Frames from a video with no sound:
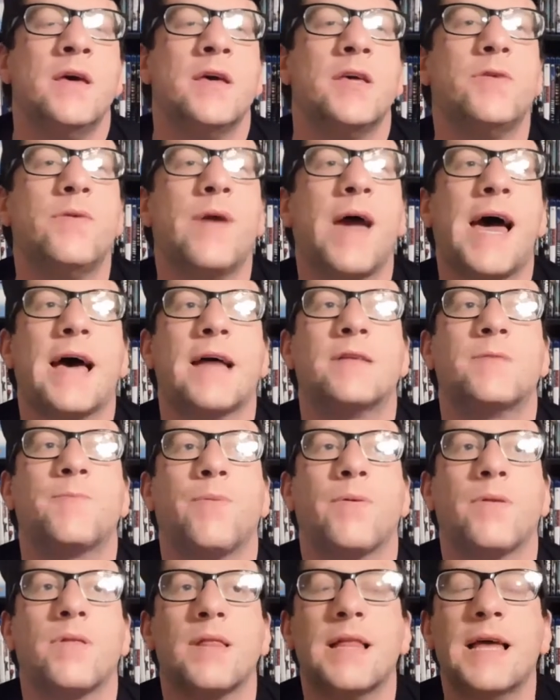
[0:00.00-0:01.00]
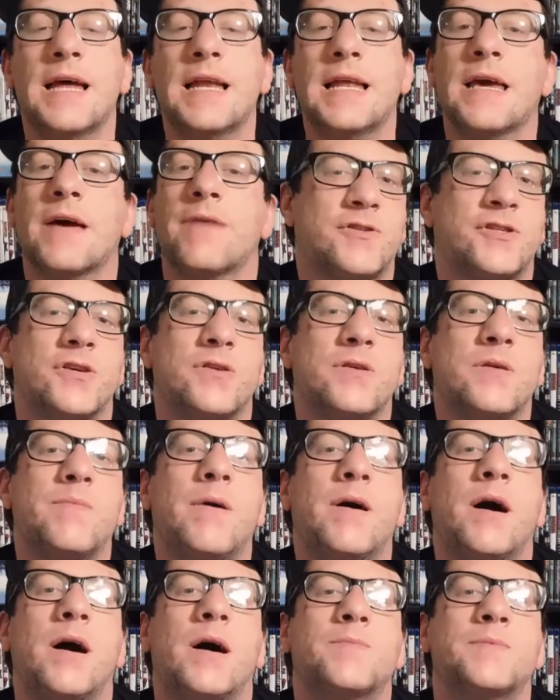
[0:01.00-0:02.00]
You had plenty of
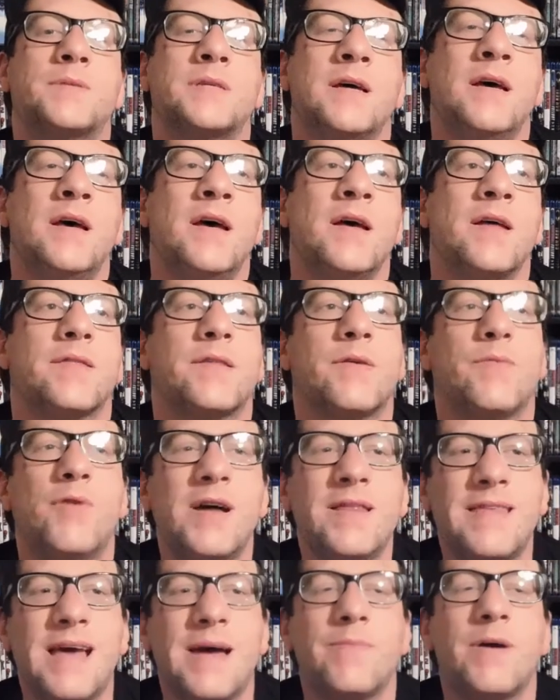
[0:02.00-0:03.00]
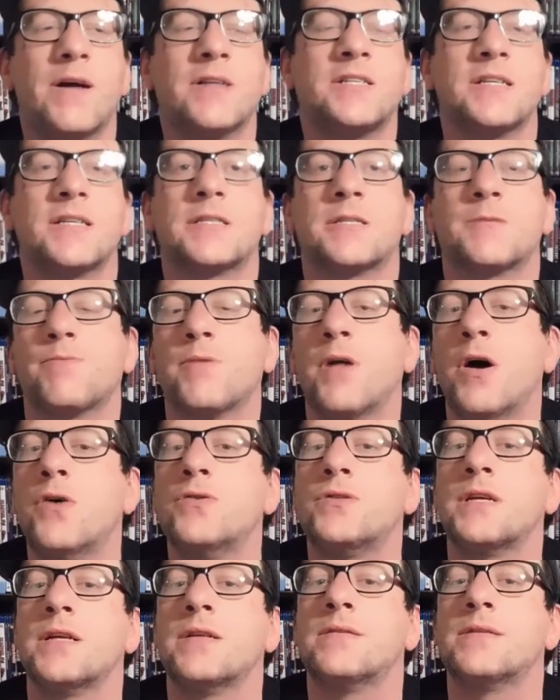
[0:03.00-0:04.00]
shoot-em-ups. There wasn't that much
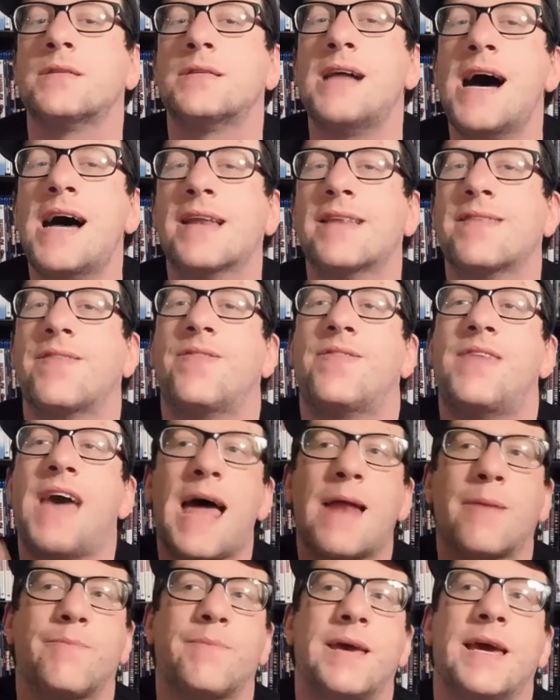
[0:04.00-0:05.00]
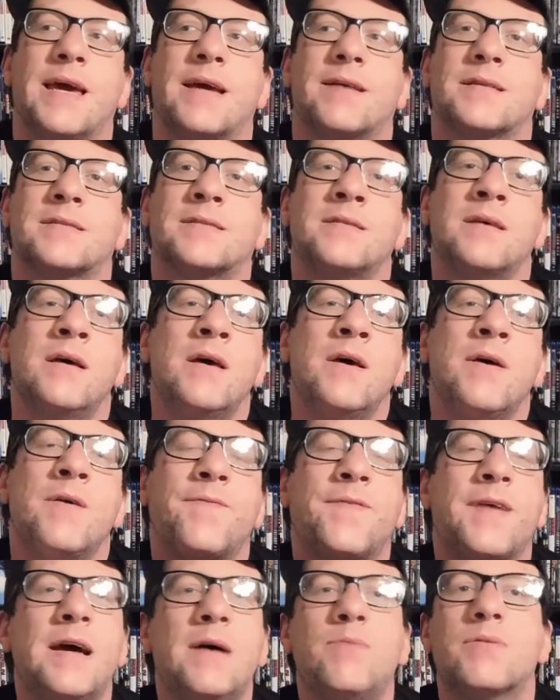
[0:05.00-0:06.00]
explosions. Not that big. This
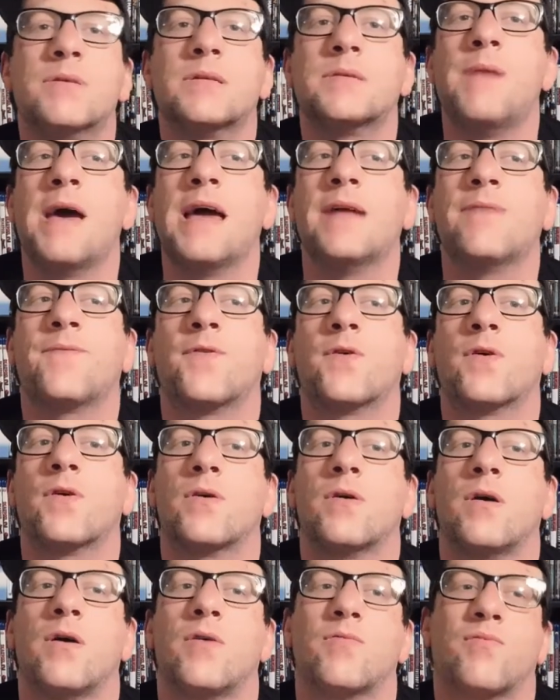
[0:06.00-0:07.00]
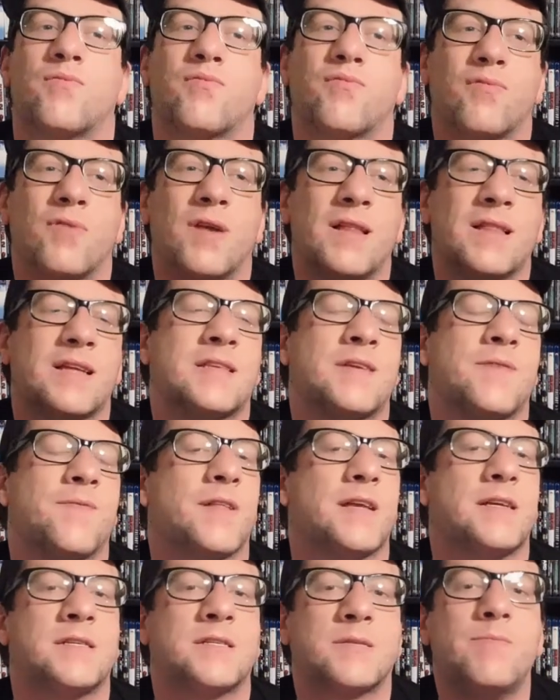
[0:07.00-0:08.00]
film was made for a
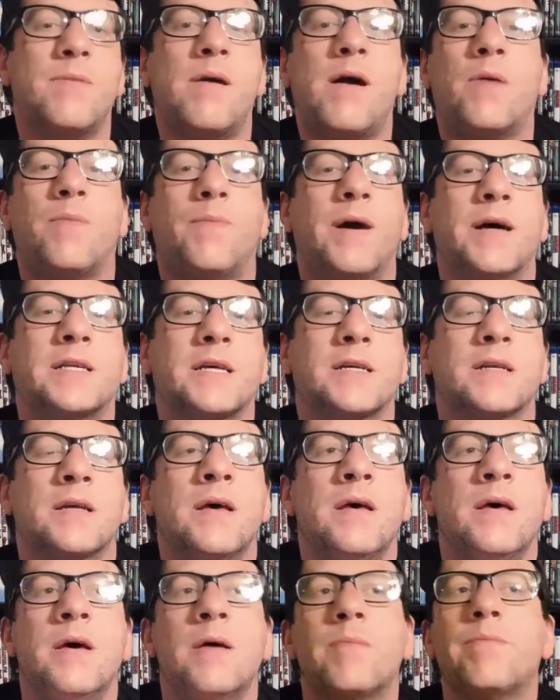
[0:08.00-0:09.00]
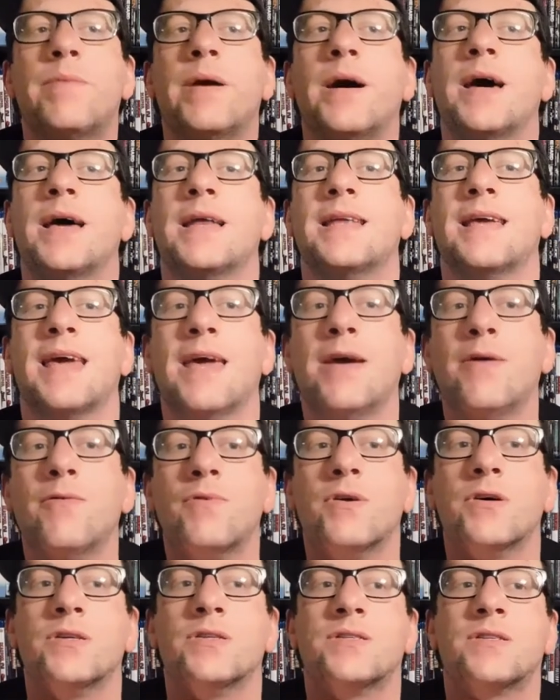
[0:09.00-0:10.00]
relatively small budget, but it
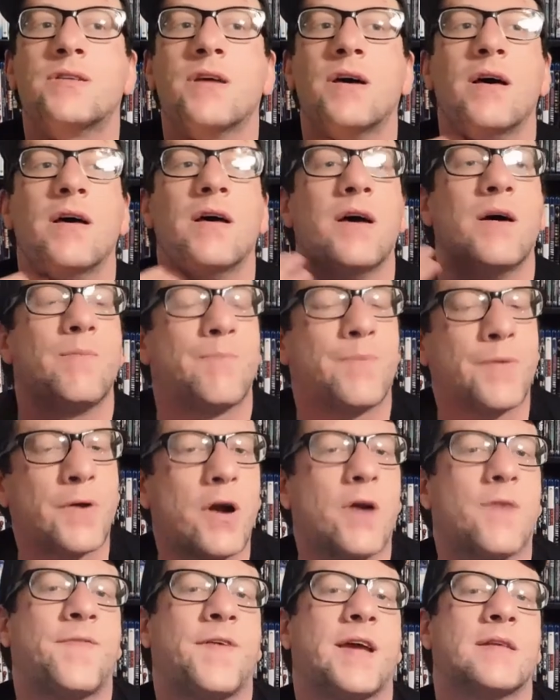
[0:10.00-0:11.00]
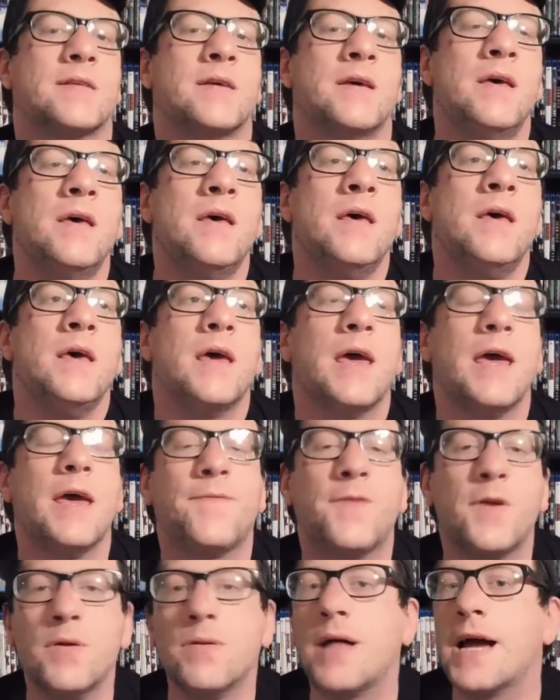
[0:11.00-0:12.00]
was perfect.
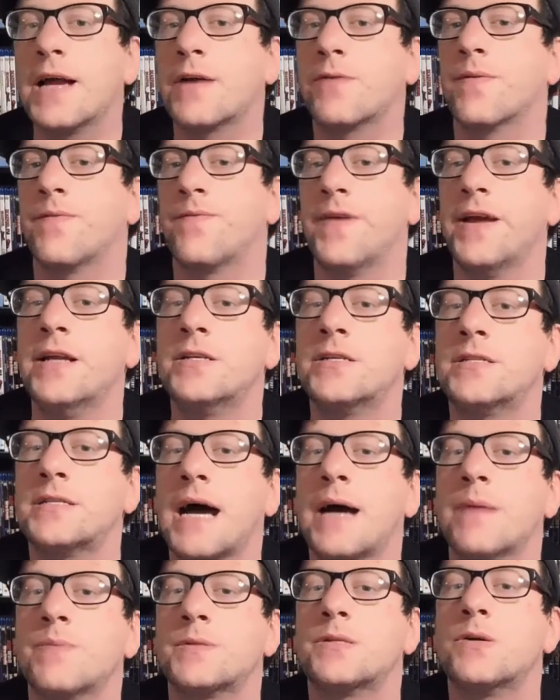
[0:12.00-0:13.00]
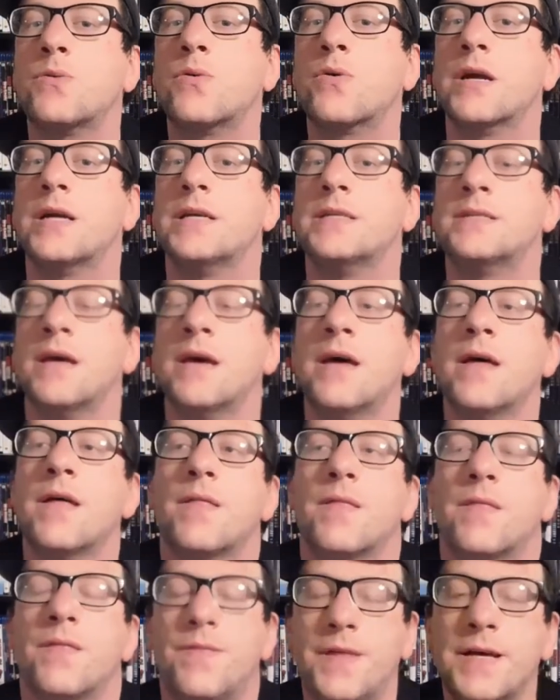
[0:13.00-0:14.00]
If you like revenge-type stories,
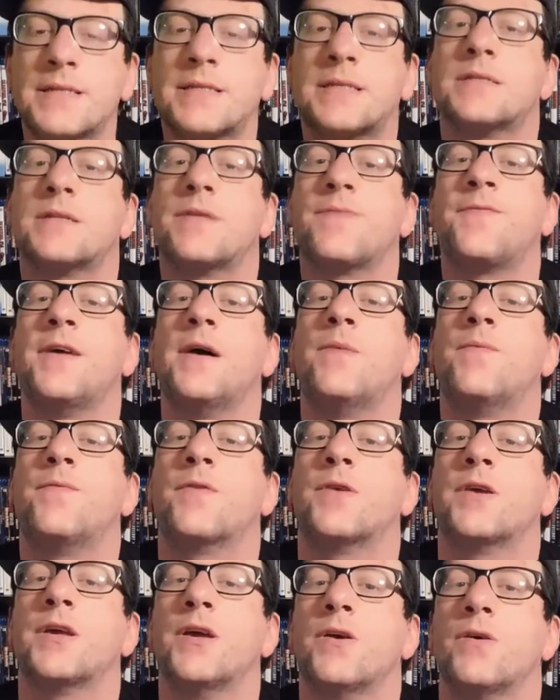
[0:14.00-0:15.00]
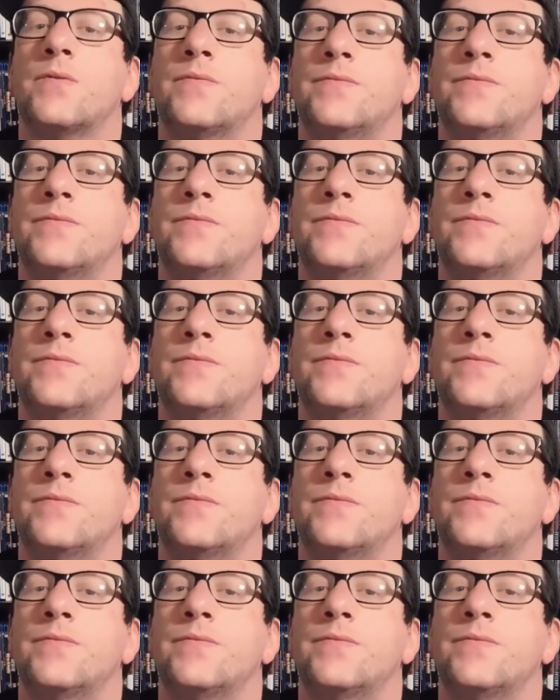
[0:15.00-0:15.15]
this is the film for you.